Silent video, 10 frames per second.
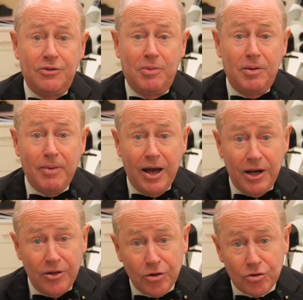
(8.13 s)
have been
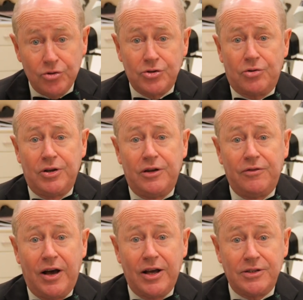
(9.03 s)
made in the TruScreen
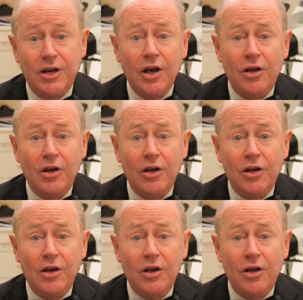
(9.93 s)
device.